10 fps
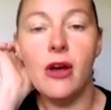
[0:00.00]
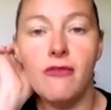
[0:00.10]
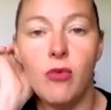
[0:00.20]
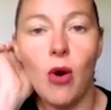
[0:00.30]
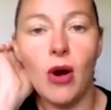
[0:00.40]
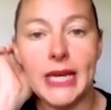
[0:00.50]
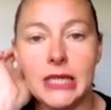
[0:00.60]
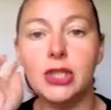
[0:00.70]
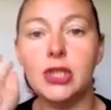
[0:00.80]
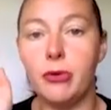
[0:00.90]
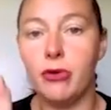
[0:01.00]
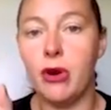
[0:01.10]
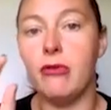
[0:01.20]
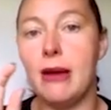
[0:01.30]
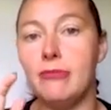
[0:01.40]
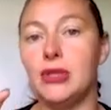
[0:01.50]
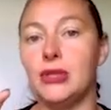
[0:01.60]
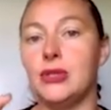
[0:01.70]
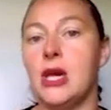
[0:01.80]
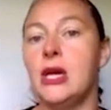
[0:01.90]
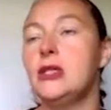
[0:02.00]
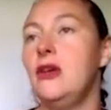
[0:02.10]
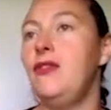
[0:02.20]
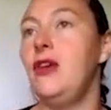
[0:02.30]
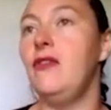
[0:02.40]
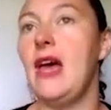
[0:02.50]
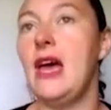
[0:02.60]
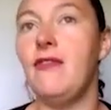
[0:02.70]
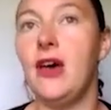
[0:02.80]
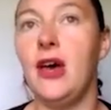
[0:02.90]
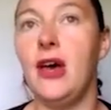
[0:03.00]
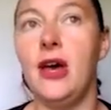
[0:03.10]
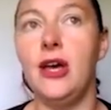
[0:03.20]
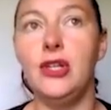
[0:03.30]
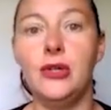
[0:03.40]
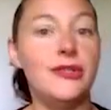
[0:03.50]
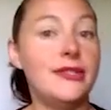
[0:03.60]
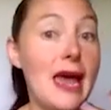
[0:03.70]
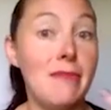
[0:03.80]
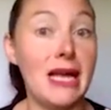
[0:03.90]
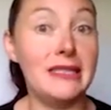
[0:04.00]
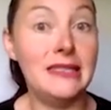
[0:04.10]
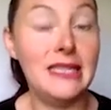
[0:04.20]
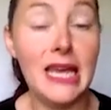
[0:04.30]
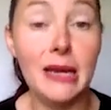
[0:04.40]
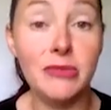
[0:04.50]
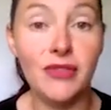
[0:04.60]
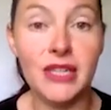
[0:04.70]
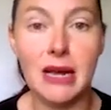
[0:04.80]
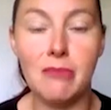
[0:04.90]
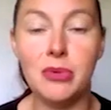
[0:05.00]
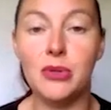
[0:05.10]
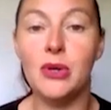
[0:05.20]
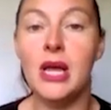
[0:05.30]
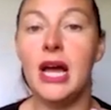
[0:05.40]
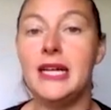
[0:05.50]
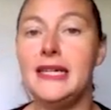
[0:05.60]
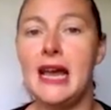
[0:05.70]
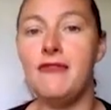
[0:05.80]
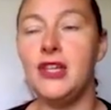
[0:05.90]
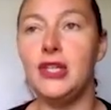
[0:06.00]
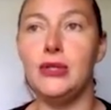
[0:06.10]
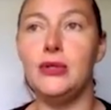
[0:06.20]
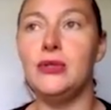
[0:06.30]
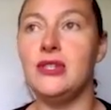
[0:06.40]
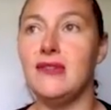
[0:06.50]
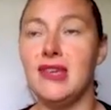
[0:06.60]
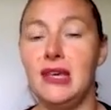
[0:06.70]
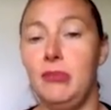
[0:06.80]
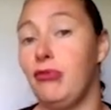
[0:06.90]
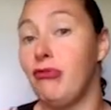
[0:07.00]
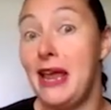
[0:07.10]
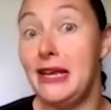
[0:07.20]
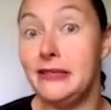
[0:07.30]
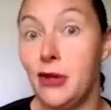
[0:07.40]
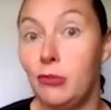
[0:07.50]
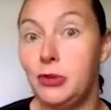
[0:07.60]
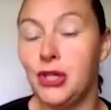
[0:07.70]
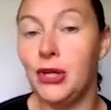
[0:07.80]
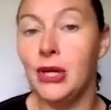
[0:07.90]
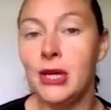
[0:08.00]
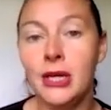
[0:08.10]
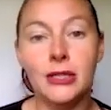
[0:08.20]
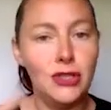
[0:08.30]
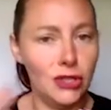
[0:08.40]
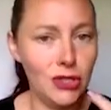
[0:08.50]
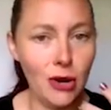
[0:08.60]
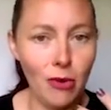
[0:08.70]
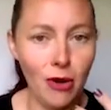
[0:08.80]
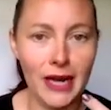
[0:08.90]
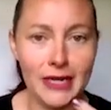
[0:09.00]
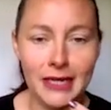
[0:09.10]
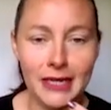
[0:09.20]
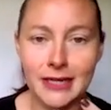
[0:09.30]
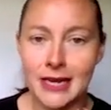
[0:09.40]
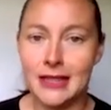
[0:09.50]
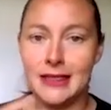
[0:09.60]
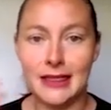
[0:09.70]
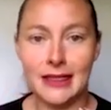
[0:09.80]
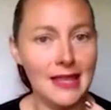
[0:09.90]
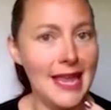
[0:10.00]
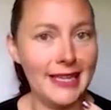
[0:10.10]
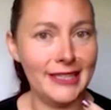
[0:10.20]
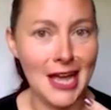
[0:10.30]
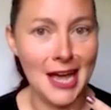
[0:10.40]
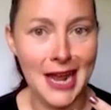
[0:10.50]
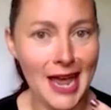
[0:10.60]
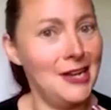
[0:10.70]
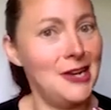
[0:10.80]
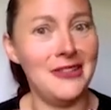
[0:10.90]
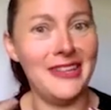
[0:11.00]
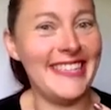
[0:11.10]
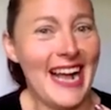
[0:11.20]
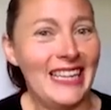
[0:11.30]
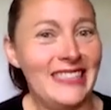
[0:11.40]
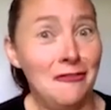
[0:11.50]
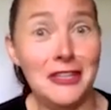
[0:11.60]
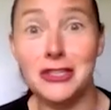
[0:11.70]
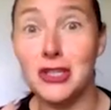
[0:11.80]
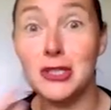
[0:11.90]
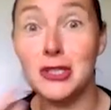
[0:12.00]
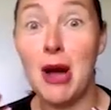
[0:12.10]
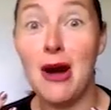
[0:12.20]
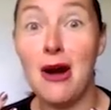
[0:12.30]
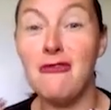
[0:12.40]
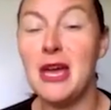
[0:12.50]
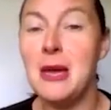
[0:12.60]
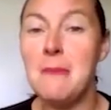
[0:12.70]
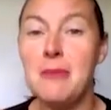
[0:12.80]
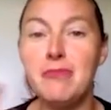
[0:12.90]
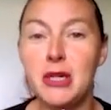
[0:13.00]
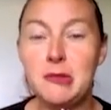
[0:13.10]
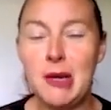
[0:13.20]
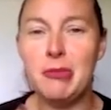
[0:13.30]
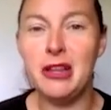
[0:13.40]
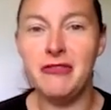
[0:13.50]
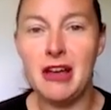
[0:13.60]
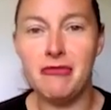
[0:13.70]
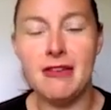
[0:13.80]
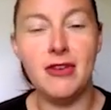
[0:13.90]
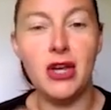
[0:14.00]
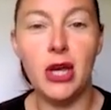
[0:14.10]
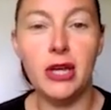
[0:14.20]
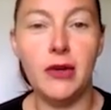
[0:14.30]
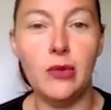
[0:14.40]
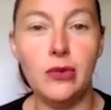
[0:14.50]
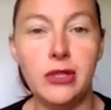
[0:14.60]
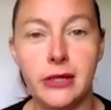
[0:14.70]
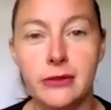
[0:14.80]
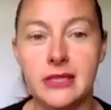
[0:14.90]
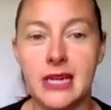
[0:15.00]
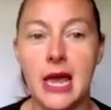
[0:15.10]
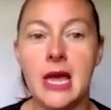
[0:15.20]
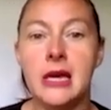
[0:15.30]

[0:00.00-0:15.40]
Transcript: of what each program does. So if you've ever used MS Teams, for example, and never used the praise option, do you know what that is? Is that that's an added feature that's part of it, but most people have never even heard of it or used it.